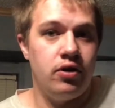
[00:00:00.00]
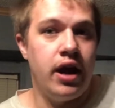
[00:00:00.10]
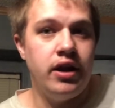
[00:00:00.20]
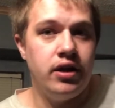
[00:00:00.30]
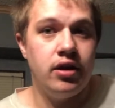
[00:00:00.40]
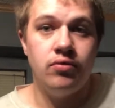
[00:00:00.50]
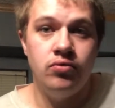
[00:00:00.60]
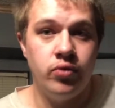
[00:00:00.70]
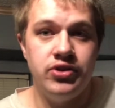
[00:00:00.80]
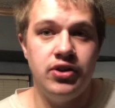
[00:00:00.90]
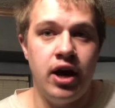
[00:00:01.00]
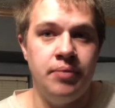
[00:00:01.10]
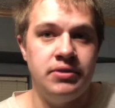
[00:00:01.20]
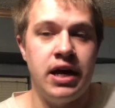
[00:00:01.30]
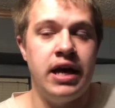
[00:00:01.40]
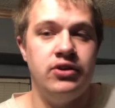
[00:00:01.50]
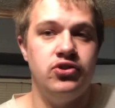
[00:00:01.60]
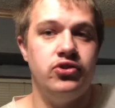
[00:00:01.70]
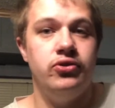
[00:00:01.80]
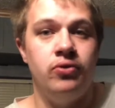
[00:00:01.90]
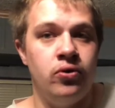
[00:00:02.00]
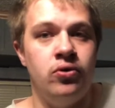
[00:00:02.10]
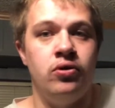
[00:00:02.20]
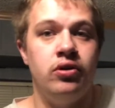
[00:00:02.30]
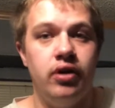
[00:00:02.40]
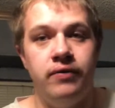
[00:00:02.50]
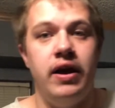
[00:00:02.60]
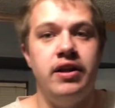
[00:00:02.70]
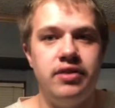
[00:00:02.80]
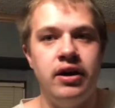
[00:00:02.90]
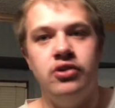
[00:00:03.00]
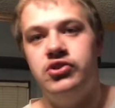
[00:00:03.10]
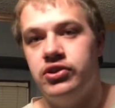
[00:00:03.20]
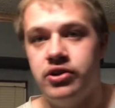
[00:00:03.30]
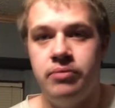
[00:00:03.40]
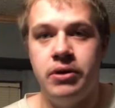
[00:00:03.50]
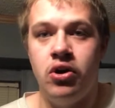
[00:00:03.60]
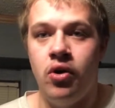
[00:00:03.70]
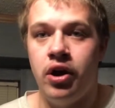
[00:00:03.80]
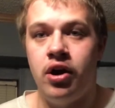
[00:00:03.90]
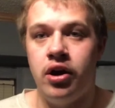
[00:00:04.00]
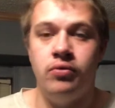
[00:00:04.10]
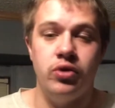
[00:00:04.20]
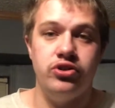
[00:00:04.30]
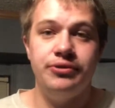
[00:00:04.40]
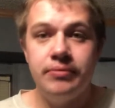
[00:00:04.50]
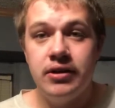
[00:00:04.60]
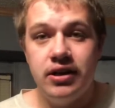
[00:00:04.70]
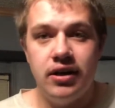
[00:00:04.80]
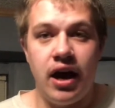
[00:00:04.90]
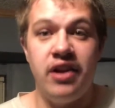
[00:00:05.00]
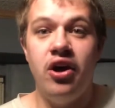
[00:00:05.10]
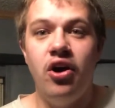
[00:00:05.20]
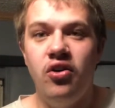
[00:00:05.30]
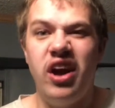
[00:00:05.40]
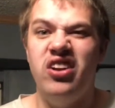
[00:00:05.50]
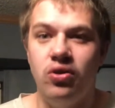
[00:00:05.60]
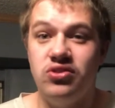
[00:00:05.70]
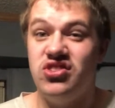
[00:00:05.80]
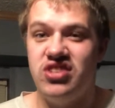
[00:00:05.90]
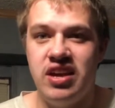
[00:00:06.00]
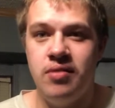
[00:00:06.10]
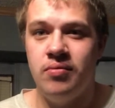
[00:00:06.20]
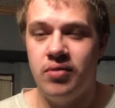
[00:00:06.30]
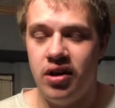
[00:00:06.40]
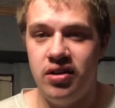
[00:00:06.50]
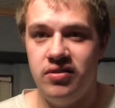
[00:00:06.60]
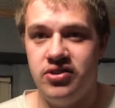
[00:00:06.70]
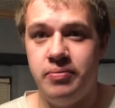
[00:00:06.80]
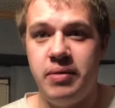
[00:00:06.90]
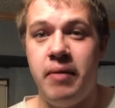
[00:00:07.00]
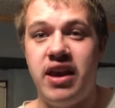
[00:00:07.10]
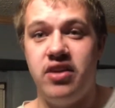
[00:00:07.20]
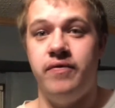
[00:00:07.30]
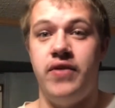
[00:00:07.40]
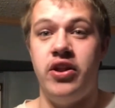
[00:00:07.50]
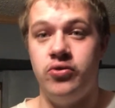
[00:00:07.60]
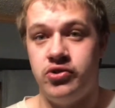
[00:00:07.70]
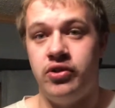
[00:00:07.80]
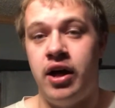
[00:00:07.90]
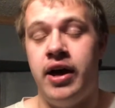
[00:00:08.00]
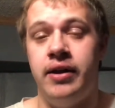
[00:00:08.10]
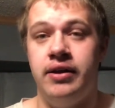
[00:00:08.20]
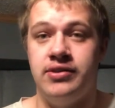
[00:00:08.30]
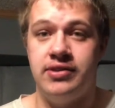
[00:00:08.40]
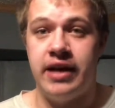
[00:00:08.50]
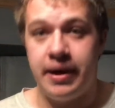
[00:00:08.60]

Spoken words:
any recent updates or of anything else that's going to be going on, which I know I don't seem to be making videos a lot. It's